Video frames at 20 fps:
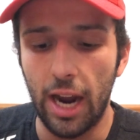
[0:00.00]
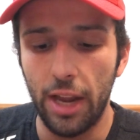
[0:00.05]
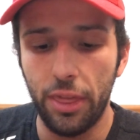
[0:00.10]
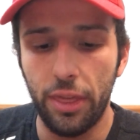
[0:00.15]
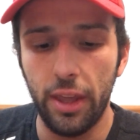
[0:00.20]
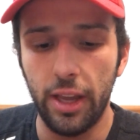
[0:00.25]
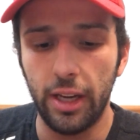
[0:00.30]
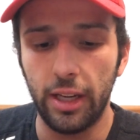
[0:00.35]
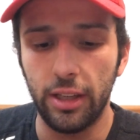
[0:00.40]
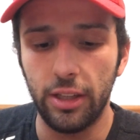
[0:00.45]

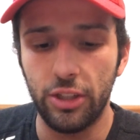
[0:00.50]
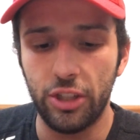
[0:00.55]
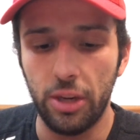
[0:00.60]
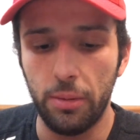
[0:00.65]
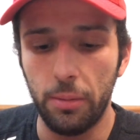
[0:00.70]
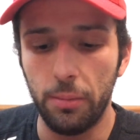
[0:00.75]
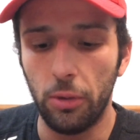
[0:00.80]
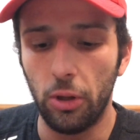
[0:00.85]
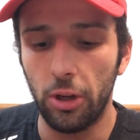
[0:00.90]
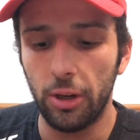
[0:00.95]
think
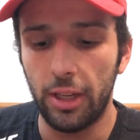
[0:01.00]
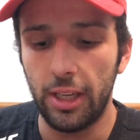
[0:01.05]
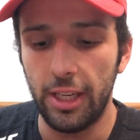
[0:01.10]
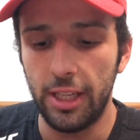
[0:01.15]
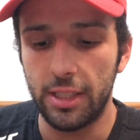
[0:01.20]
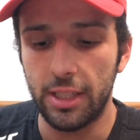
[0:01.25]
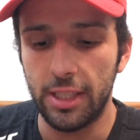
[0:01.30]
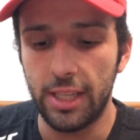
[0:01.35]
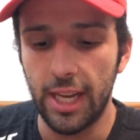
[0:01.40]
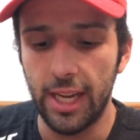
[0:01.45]
Jamie Mullarkey
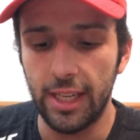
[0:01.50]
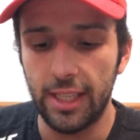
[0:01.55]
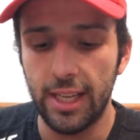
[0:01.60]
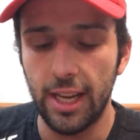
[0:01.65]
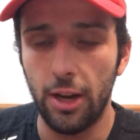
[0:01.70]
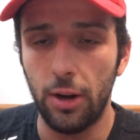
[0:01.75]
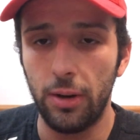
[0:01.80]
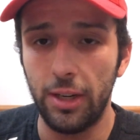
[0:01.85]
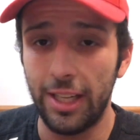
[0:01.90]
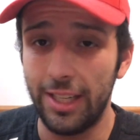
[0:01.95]
needs to take
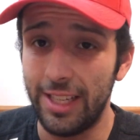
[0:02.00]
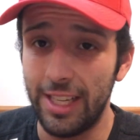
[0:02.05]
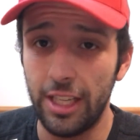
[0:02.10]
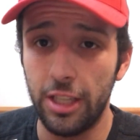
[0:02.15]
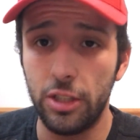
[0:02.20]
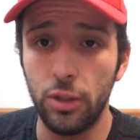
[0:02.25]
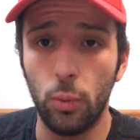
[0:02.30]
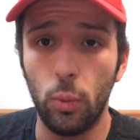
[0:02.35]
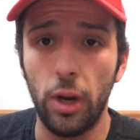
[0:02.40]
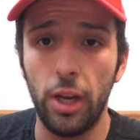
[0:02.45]
down. He
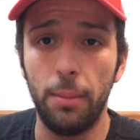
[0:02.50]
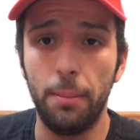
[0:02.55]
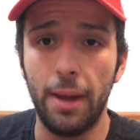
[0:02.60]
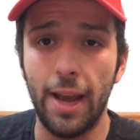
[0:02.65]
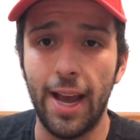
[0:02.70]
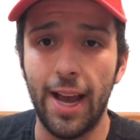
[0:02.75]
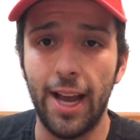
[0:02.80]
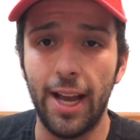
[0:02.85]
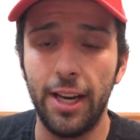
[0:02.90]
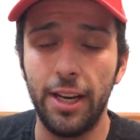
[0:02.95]
needs a win
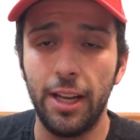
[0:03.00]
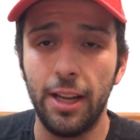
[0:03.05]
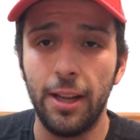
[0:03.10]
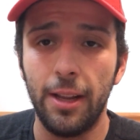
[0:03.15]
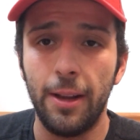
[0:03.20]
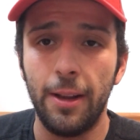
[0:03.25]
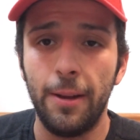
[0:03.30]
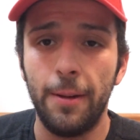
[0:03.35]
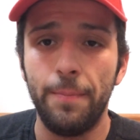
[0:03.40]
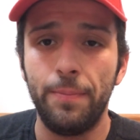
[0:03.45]
bad.
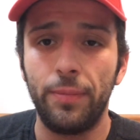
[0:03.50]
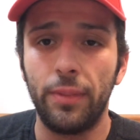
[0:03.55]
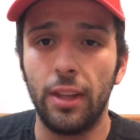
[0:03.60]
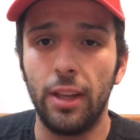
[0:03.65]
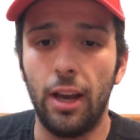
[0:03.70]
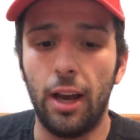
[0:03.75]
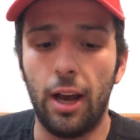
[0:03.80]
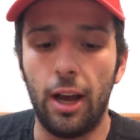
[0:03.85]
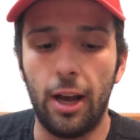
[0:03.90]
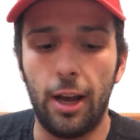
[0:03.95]

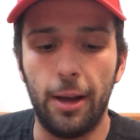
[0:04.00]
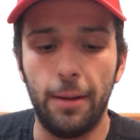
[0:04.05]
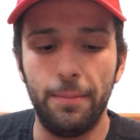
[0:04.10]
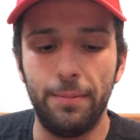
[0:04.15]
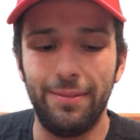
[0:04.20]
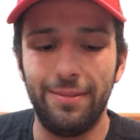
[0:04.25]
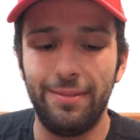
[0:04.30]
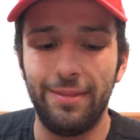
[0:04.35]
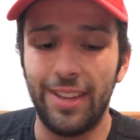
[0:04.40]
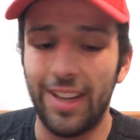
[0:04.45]

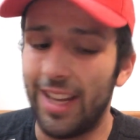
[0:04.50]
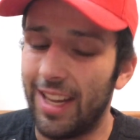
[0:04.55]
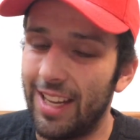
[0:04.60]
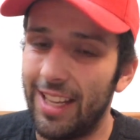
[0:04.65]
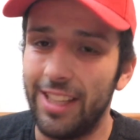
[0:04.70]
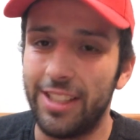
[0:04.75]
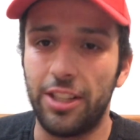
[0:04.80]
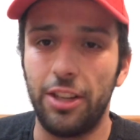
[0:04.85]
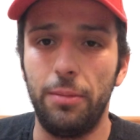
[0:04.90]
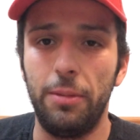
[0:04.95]

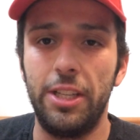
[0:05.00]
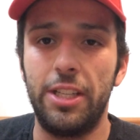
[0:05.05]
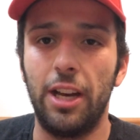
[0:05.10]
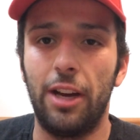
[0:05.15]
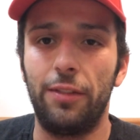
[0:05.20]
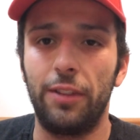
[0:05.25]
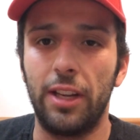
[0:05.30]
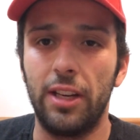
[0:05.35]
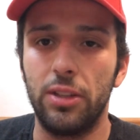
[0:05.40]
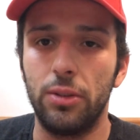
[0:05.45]
It's going to be
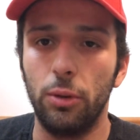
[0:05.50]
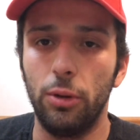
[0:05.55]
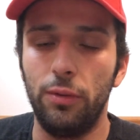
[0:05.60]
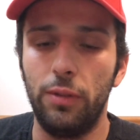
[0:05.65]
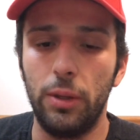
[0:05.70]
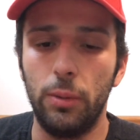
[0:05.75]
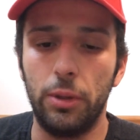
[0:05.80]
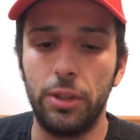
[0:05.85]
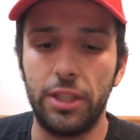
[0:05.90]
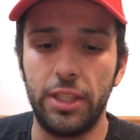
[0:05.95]
tough against
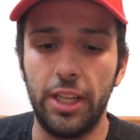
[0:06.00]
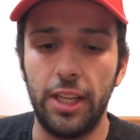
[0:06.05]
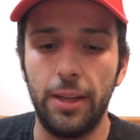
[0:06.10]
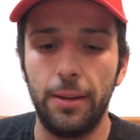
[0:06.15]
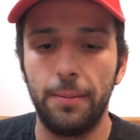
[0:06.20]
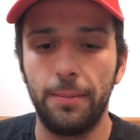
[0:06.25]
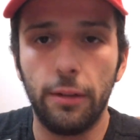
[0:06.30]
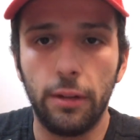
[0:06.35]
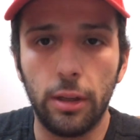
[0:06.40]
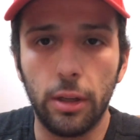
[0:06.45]
Ruffi. We'll see.
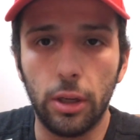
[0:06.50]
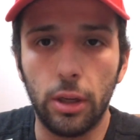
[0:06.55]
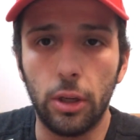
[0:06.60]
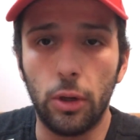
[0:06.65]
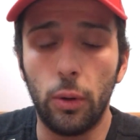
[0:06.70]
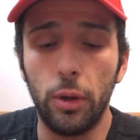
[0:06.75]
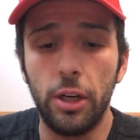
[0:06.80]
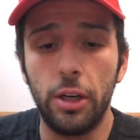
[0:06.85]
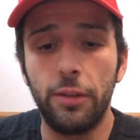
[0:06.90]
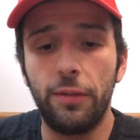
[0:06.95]

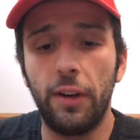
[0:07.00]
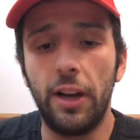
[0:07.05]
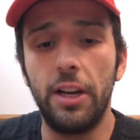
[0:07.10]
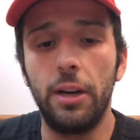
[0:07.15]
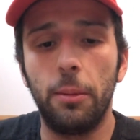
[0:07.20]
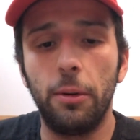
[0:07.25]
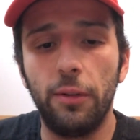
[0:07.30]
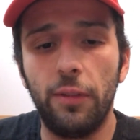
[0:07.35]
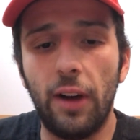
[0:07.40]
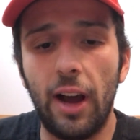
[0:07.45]
Going into fight
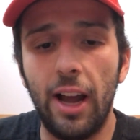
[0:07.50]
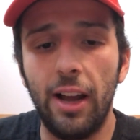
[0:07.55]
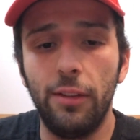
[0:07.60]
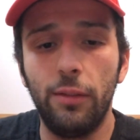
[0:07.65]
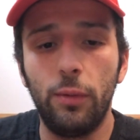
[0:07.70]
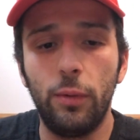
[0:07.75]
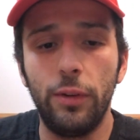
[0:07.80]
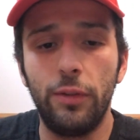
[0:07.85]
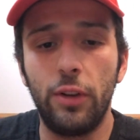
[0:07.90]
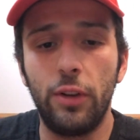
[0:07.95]
number 5, we've